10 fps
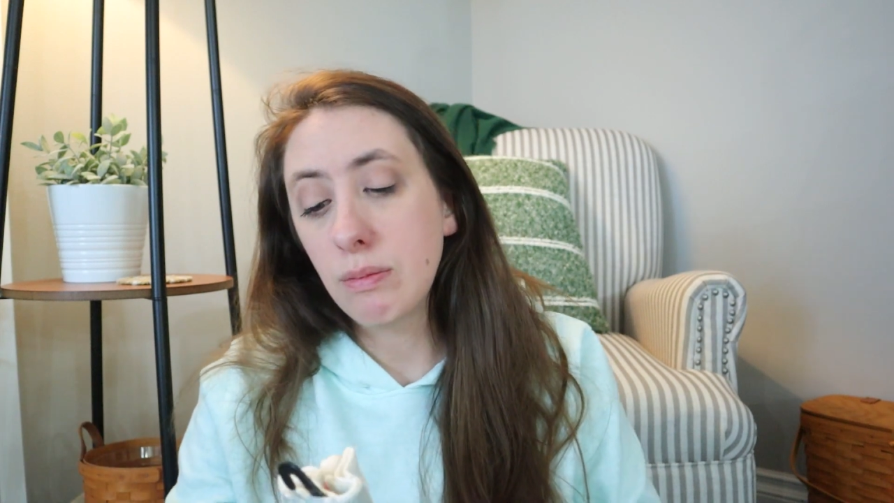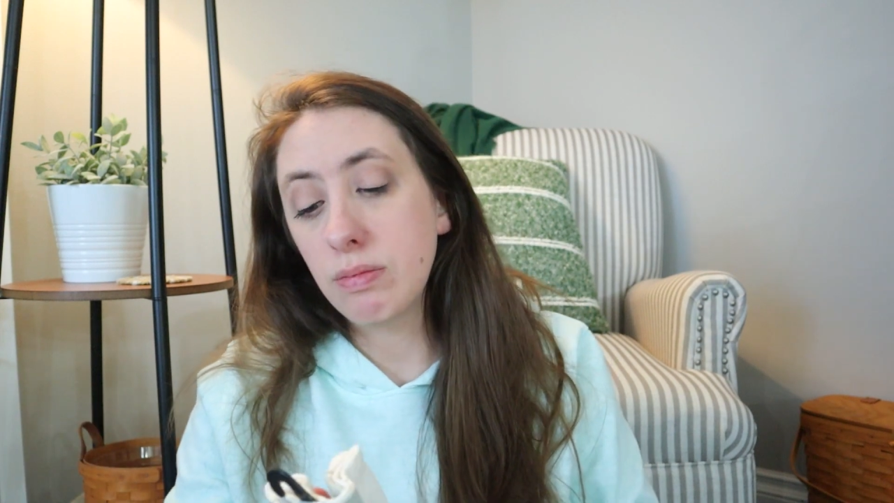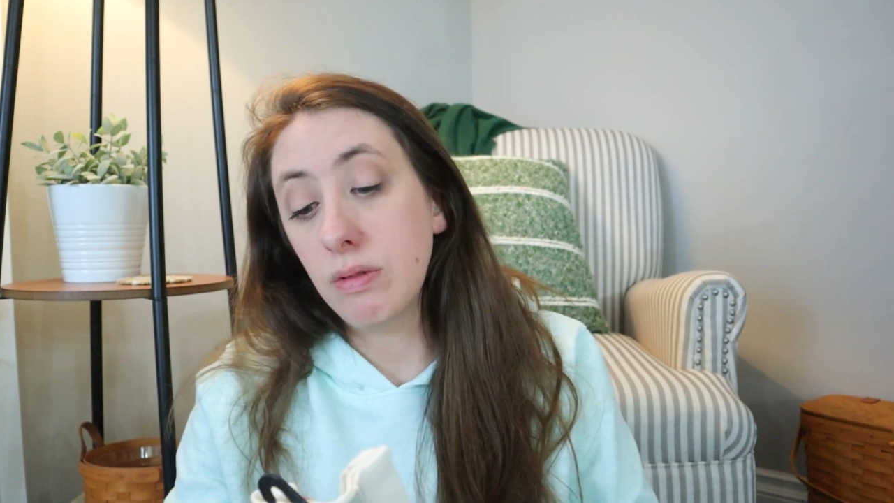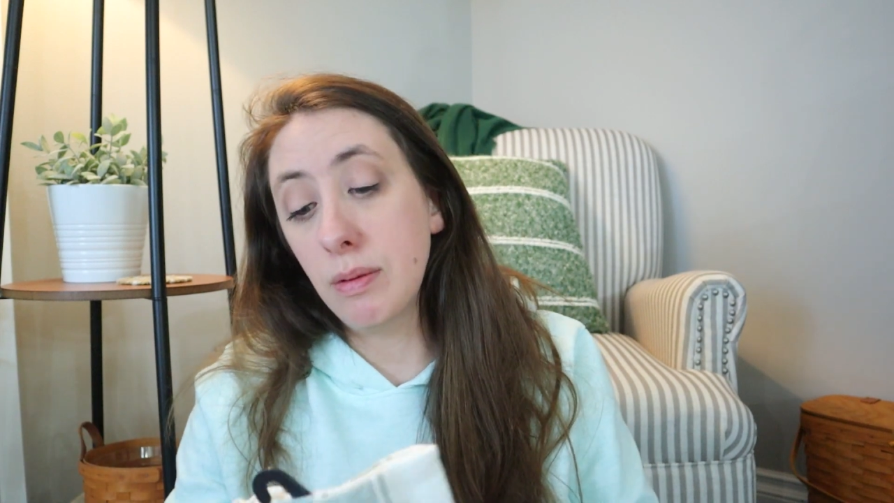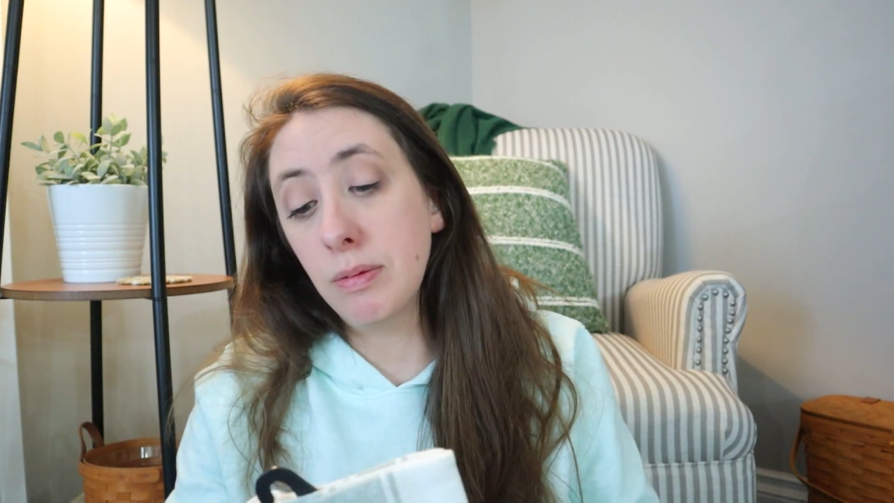
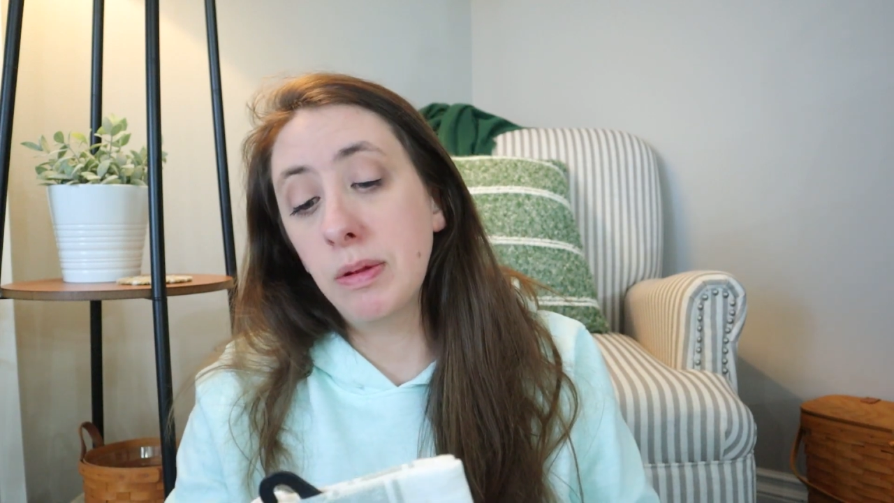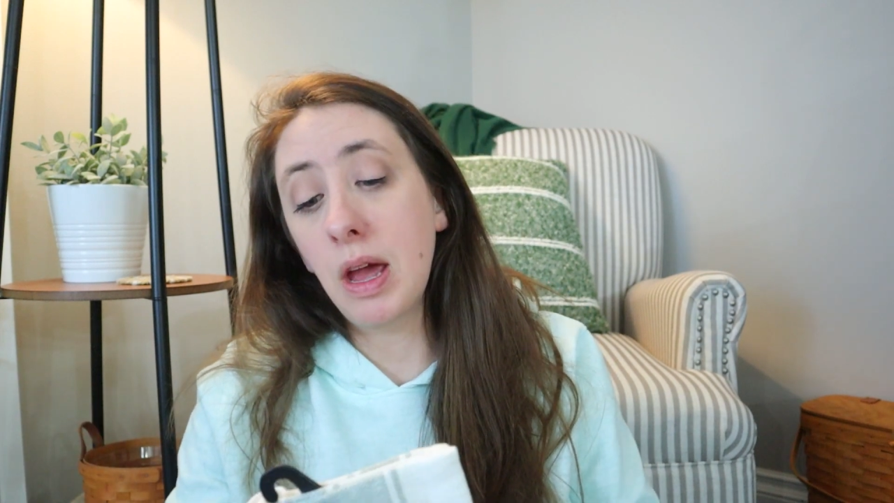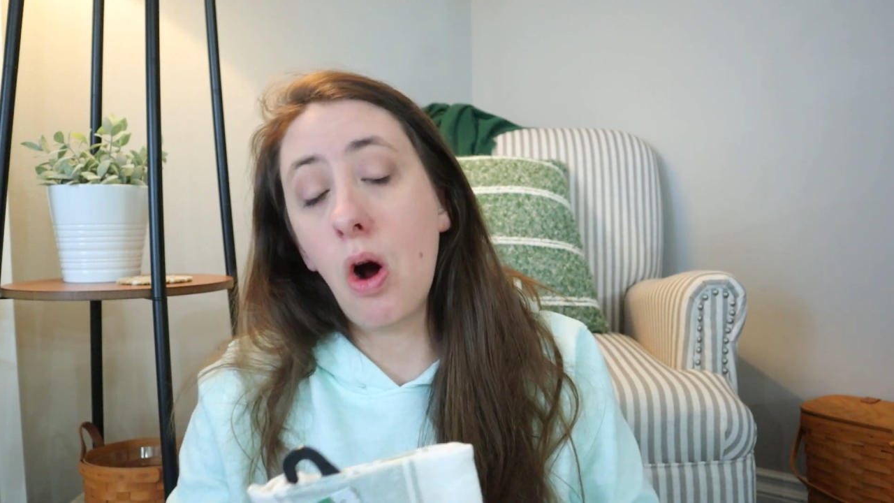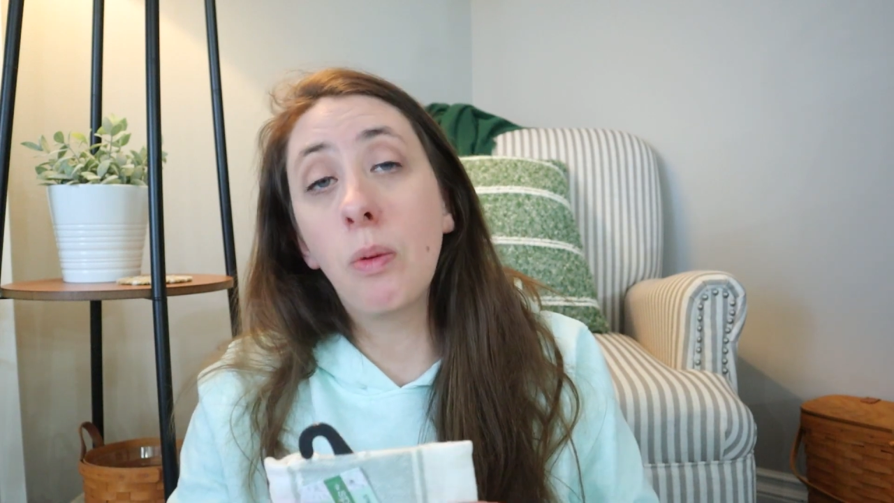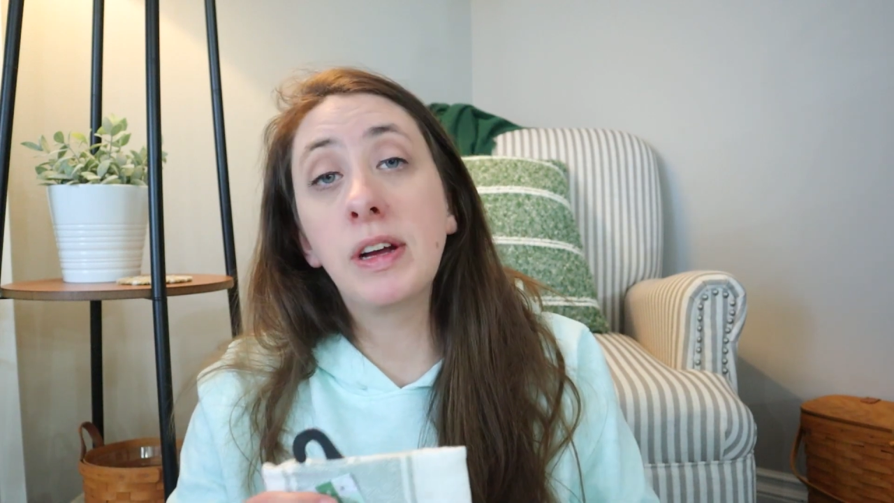
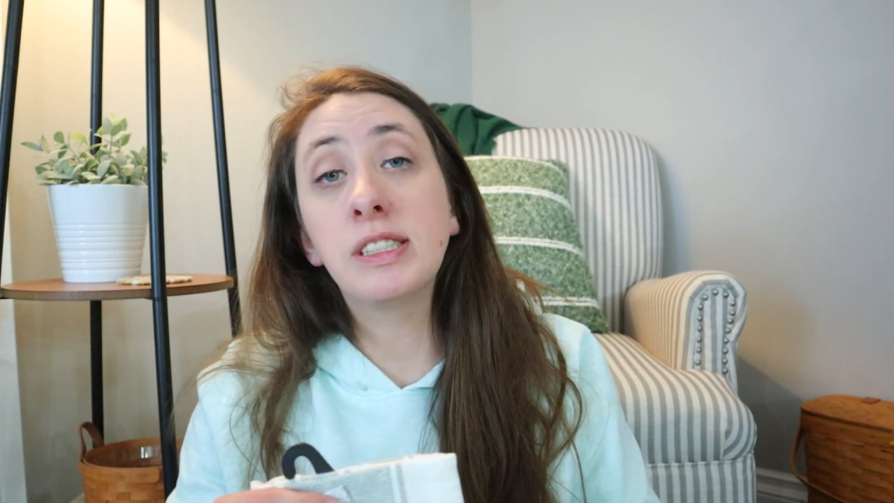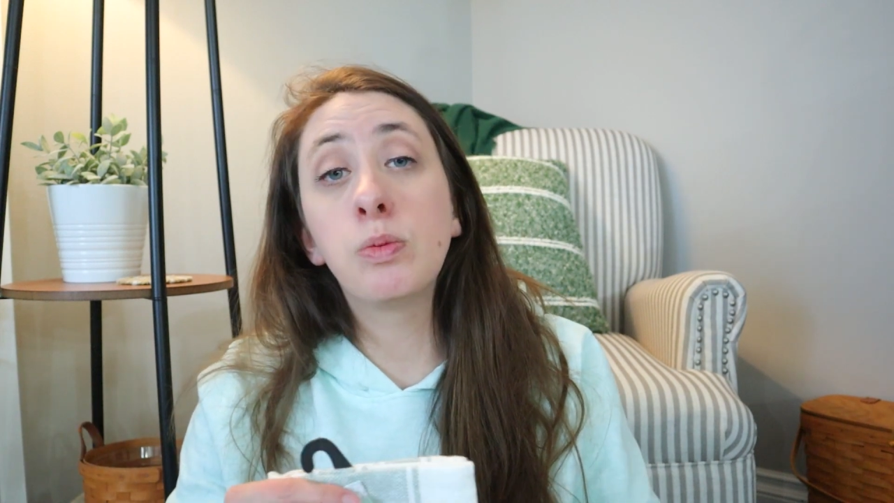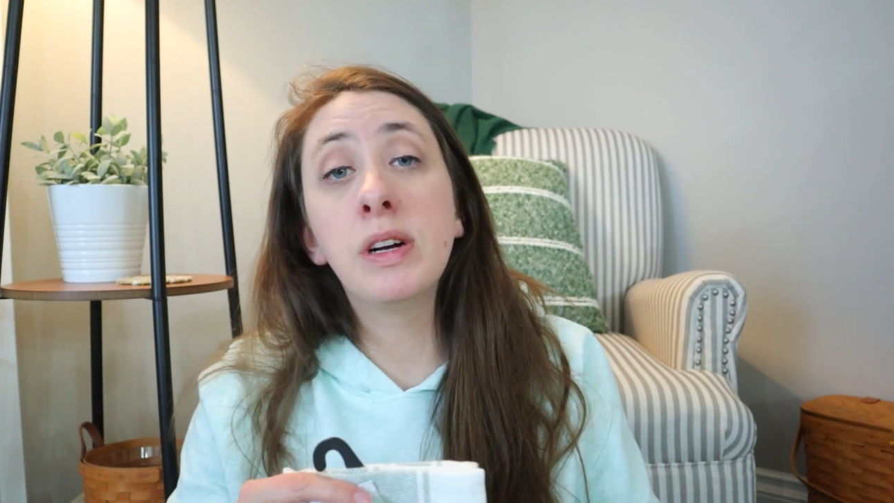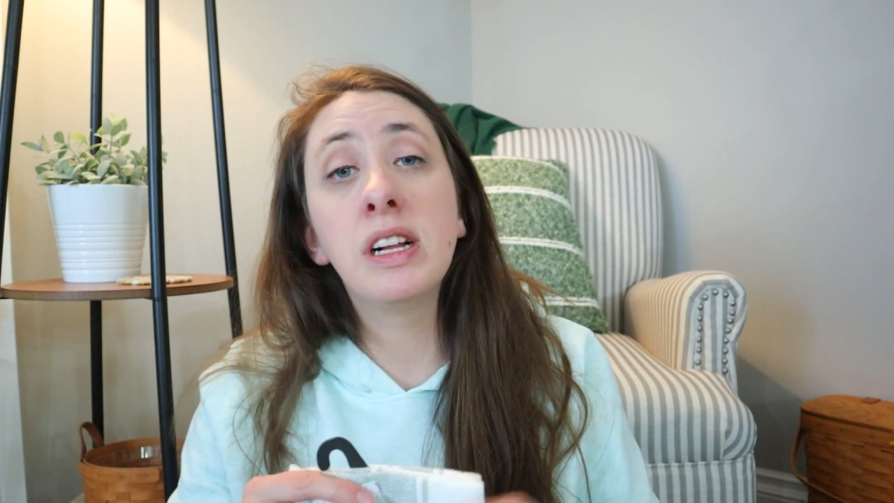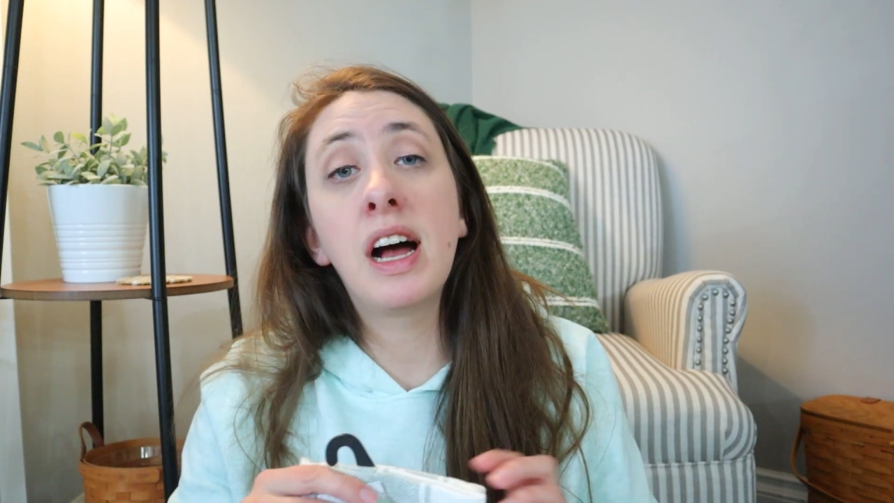probably
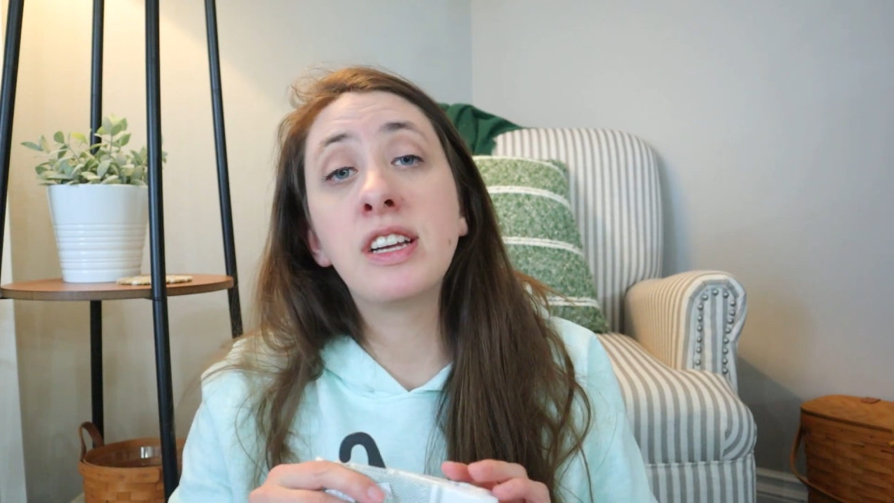always will.